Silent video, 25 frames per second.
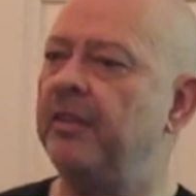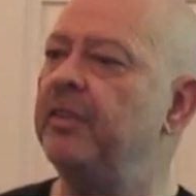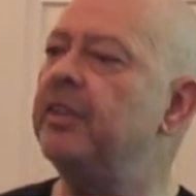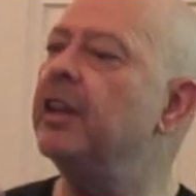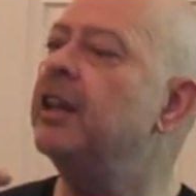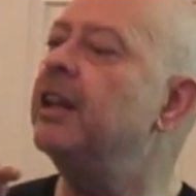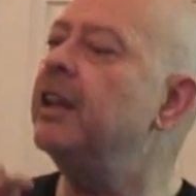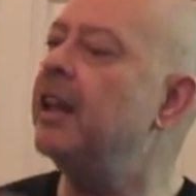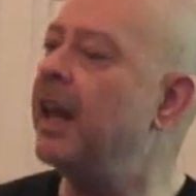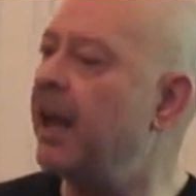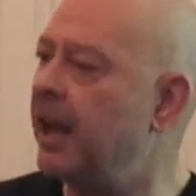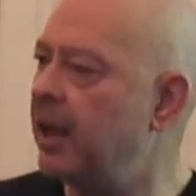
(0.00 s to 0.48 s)
the
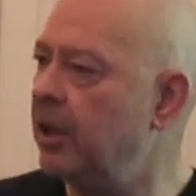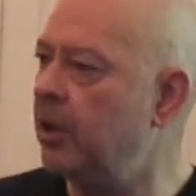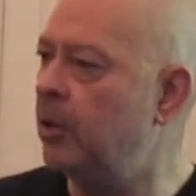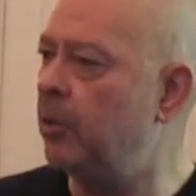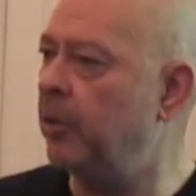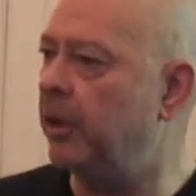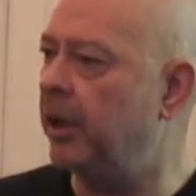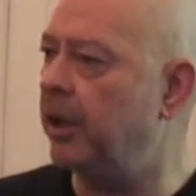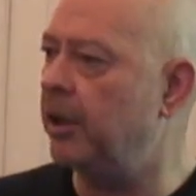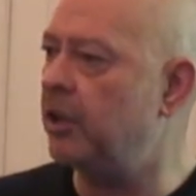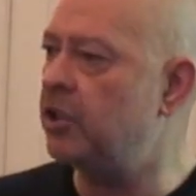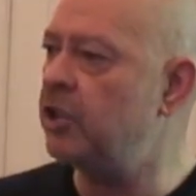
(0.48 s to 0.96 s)

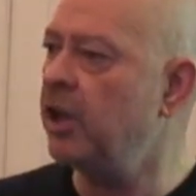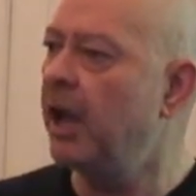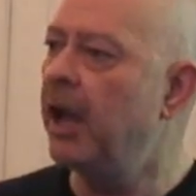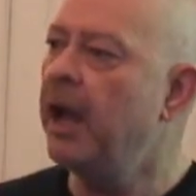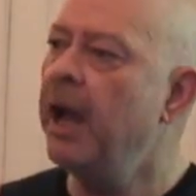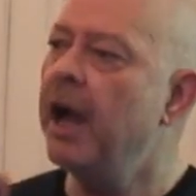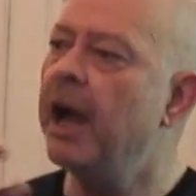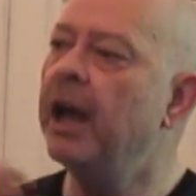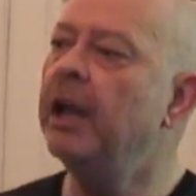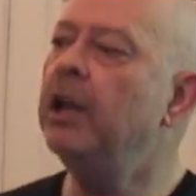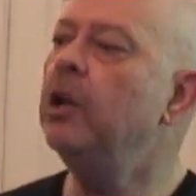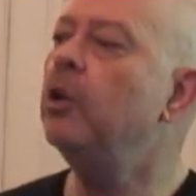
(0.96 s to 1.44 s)
language
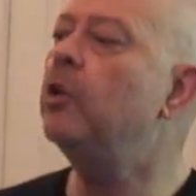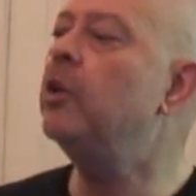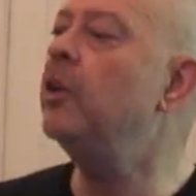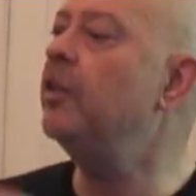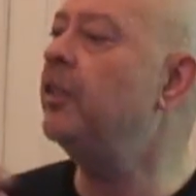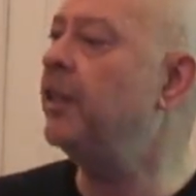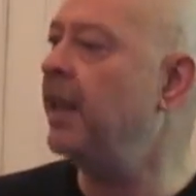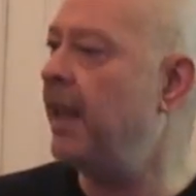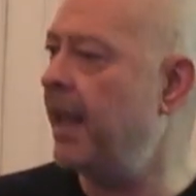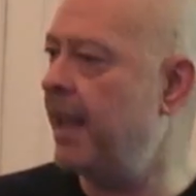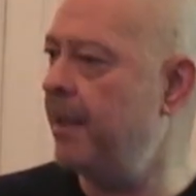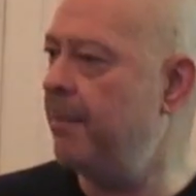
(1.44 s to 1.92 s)
and look at
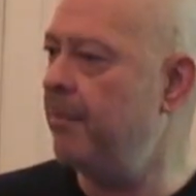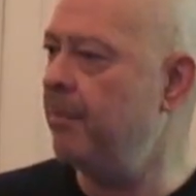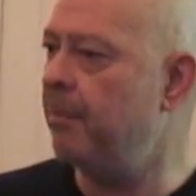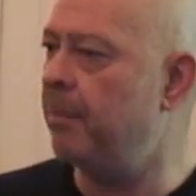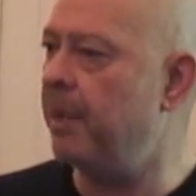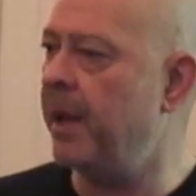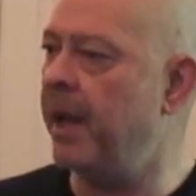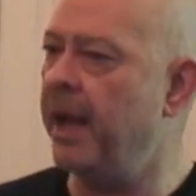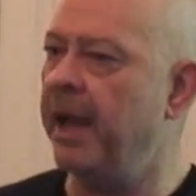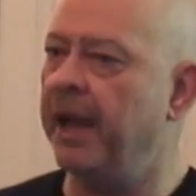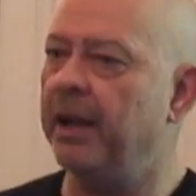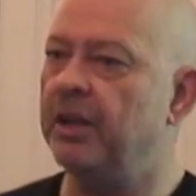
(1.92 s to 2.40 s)
the
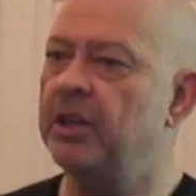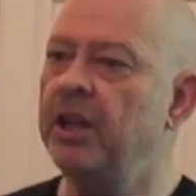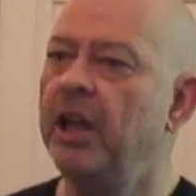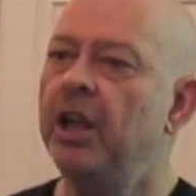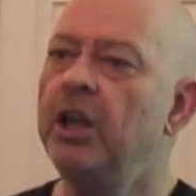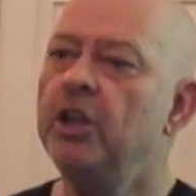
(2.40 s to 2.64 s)
impact,